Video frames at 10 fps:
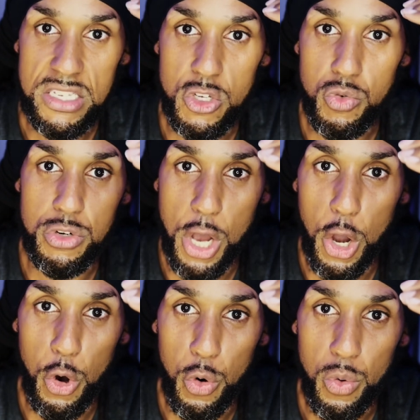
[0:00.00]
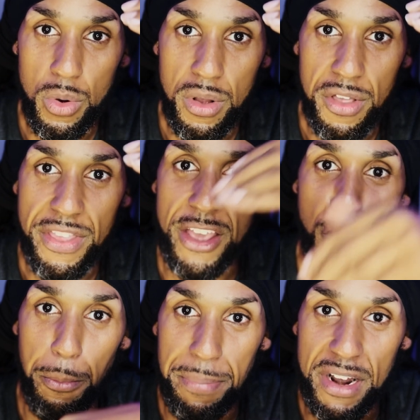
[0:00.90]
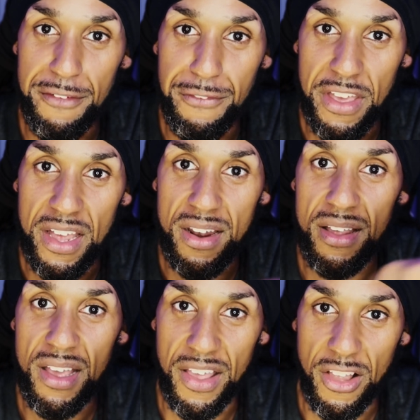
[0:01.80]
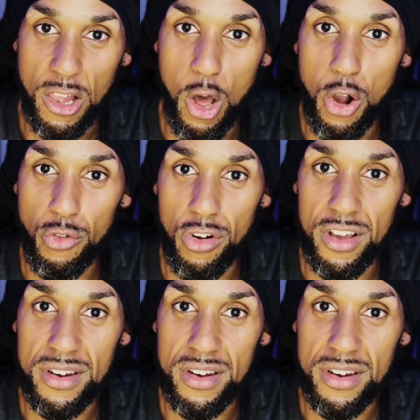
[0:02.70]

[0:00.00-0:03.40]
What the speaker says: you know that you'll benefit in the long run.